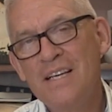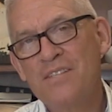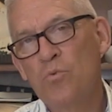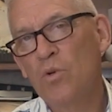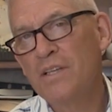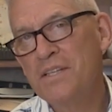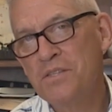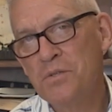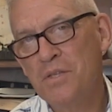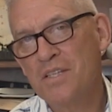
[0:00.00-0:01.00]
is willing to
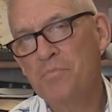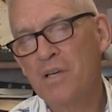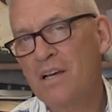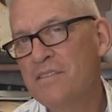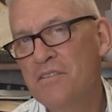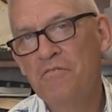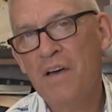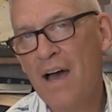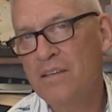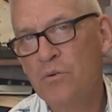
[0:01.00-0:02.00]
do this because of the
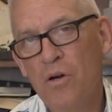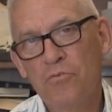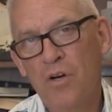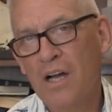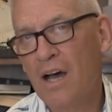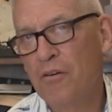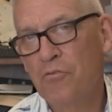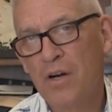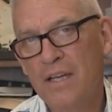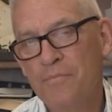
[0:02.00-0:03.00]
value of
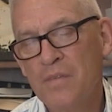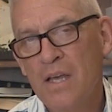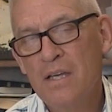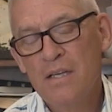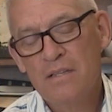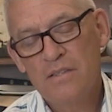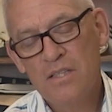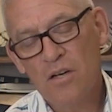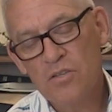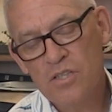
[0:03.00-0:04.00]
recovery. The
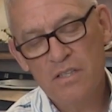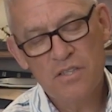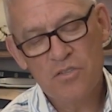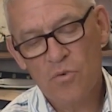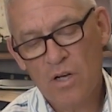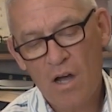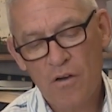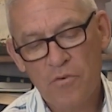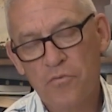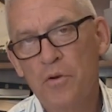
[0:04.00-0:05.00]
younger son needs to
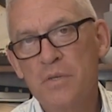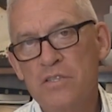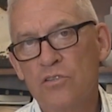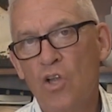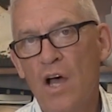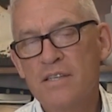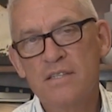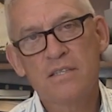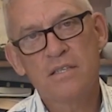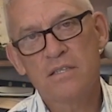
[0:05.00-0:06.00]
recover from his
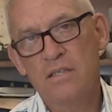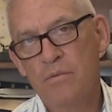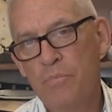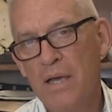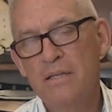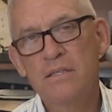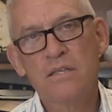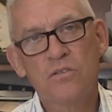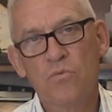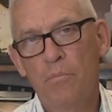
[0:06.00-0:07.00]
lostness, his
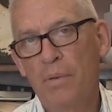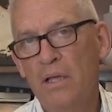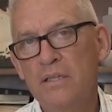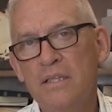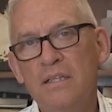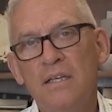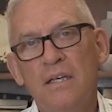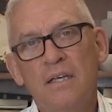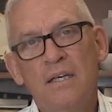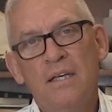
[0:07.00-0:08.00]
independence, his rebellion,
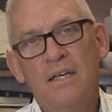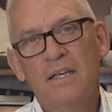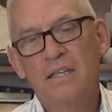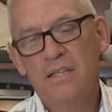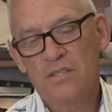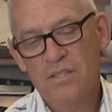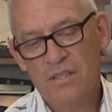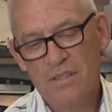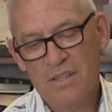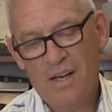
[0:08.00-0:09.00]
he needs
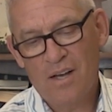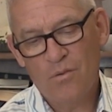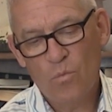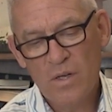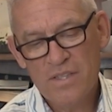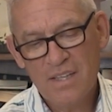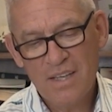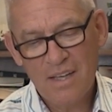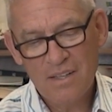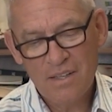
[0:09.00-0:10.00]
to uh, once
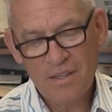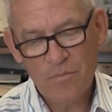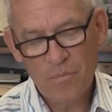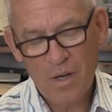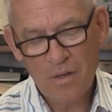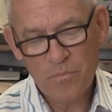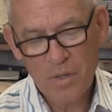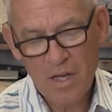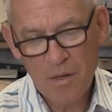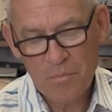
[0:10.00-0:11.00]
again uh,
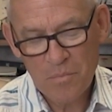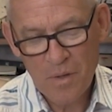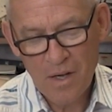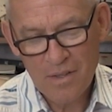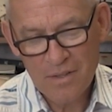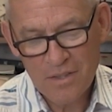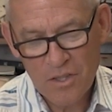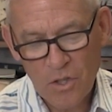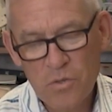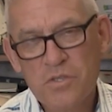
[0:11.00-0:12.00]
become uh,
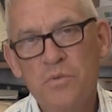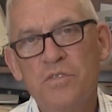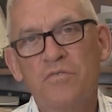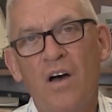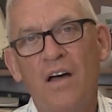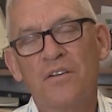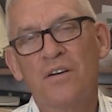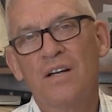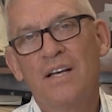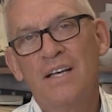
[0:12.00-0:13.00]
close to his
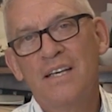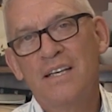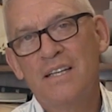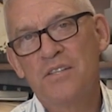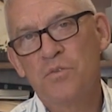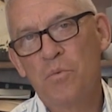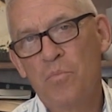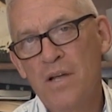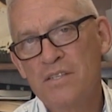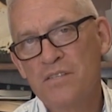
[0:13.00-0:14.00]
father. He needs to
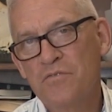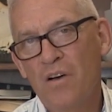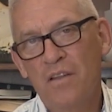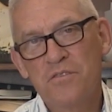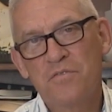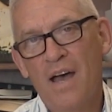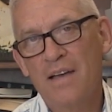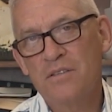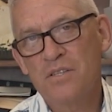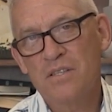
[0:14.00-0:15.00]
embrace his father's
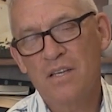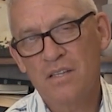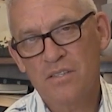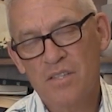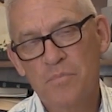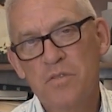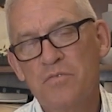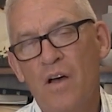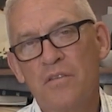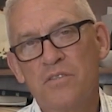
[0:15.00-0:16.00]
values and accept
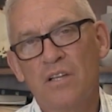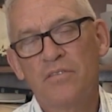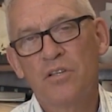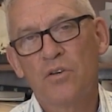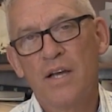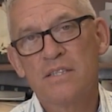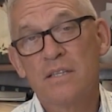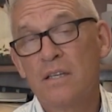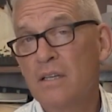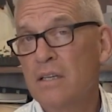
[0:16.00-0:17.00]
his father's love and
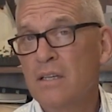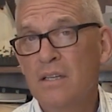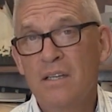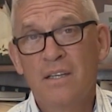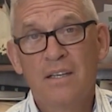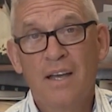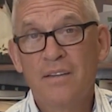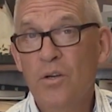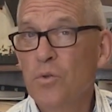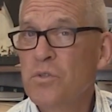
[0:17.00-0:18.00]
grace.
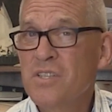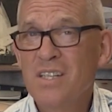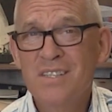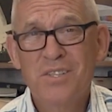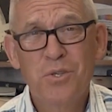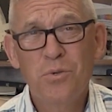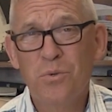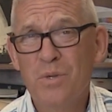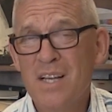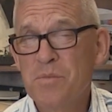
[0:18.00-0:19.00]
And the older son,
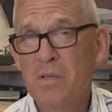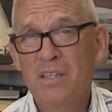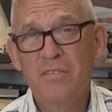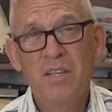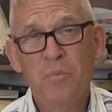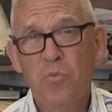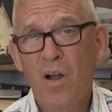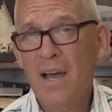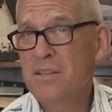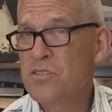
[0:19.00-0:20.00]
too, has been living in
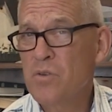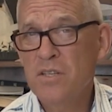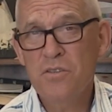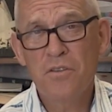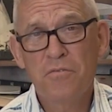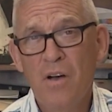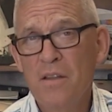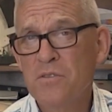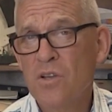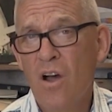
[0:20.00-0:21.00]
pride, a stranger to the
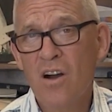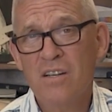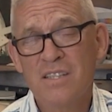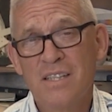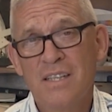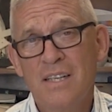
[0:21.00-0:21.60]
father's heart.